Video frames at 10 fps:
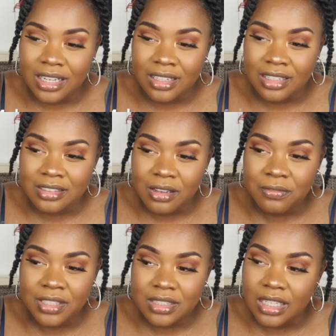
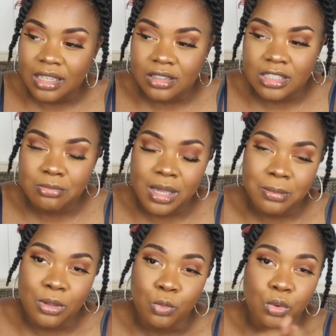definitely think this
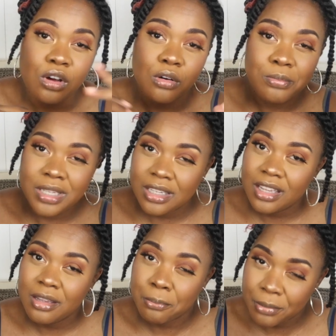baby will
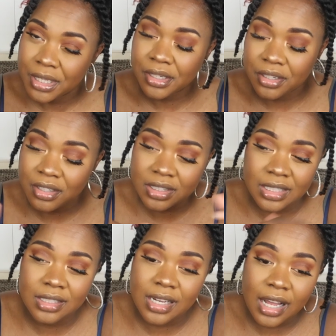be bigger
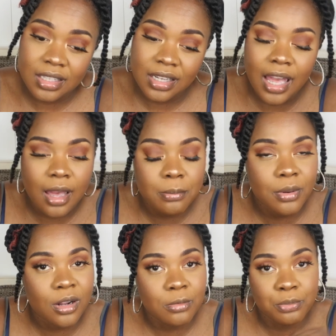than Nala
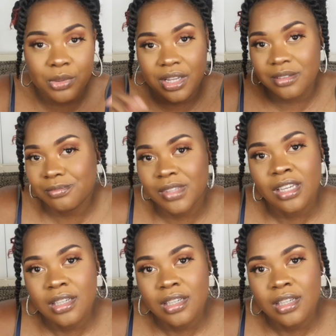at birth, but